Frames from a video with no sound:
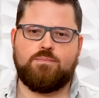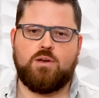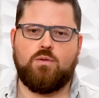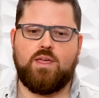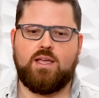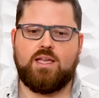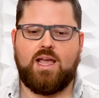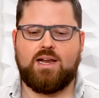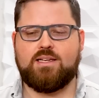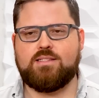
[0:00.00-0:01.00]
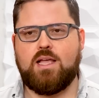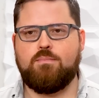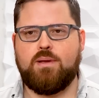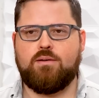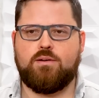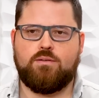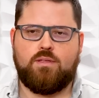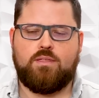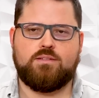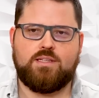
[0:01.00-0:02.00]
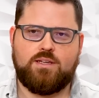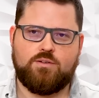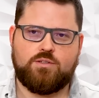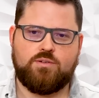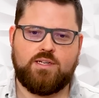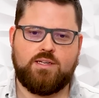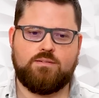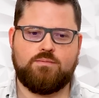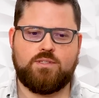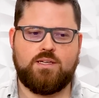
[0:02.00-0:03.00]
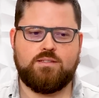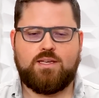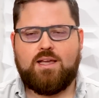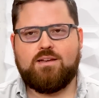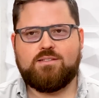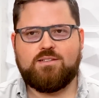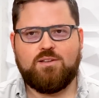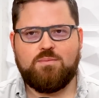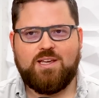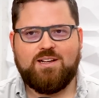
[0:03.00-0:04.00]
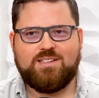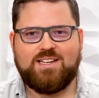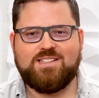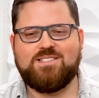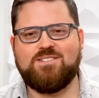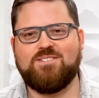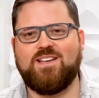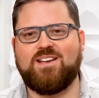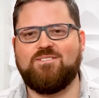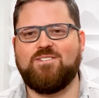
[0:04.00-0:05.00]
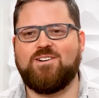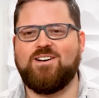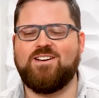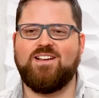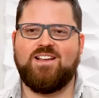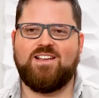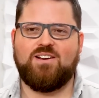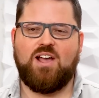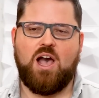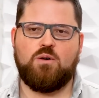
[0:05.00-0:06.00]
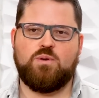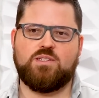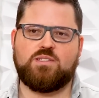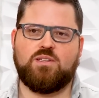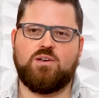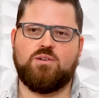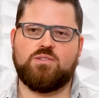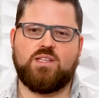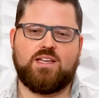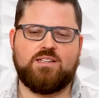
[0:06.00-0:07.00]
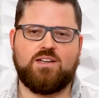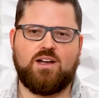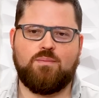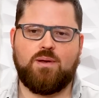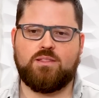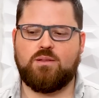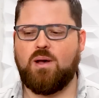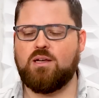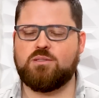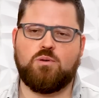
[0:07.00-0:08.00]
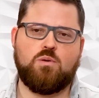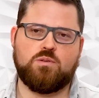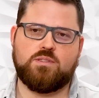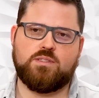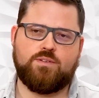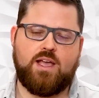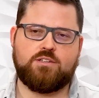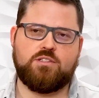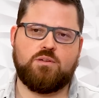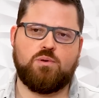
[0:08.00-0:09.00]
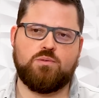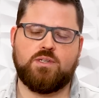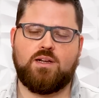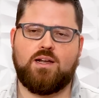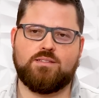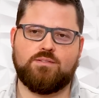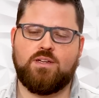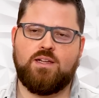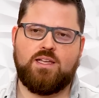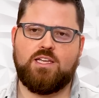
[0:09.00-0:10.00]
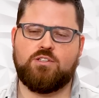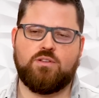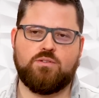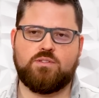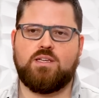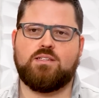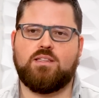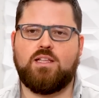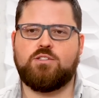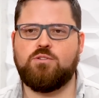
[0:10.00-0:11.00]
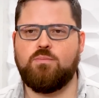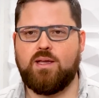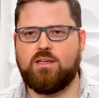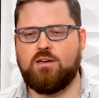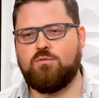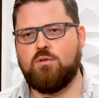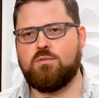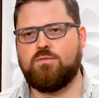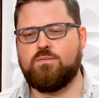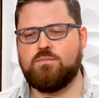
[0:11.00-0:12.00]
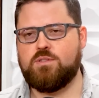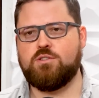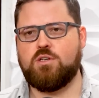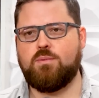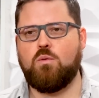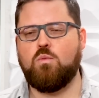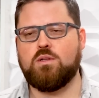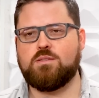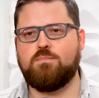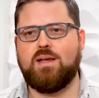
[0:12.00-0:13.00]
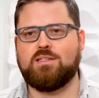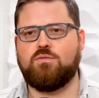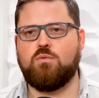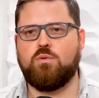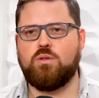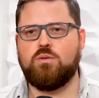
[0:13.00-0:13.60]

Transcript: you know, they can act as that barrier. The things that your attorney says can't necessarily be held against you. They can work on, you know, how we disclose. They can talk about the possible courses of action, the pros and cons of each of those things, and let you make an informed decision about what's best for